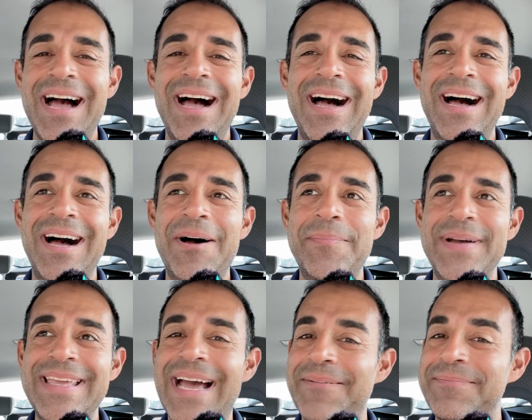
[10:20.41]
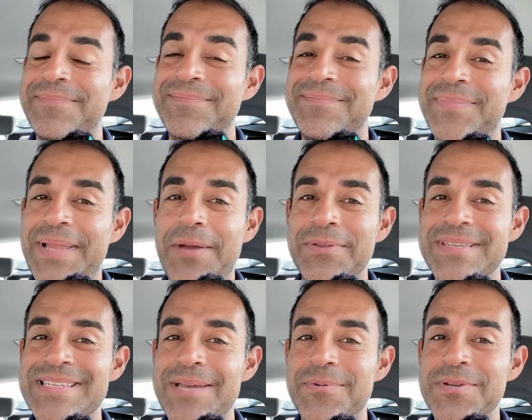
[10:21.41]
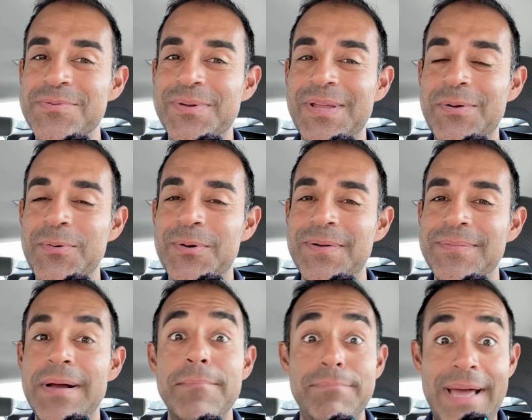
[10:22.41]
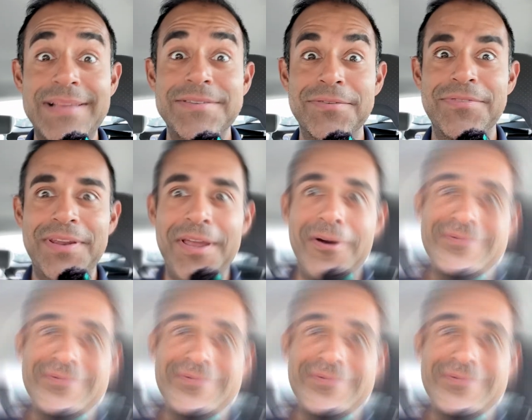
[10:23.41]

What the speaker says: But yeah, playing with the Saber is really cool. Back to the video.